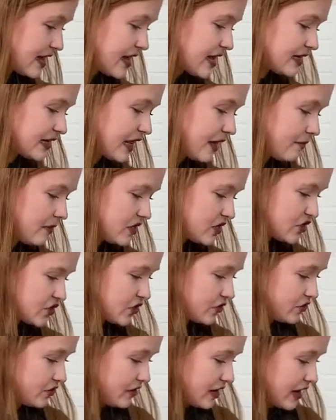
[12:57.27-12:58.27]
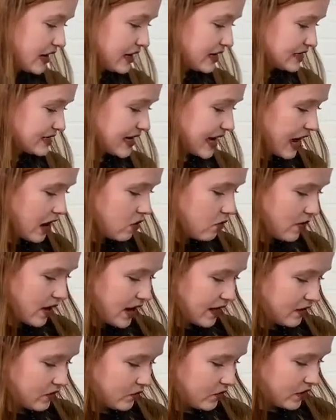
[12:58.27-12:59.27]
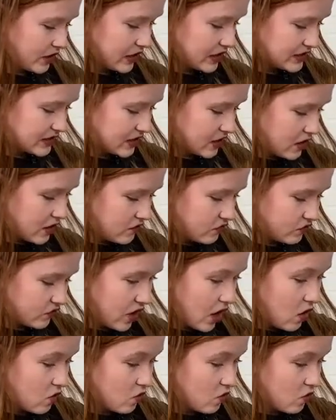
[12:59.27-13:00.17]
And let me show you guys how well it works on raw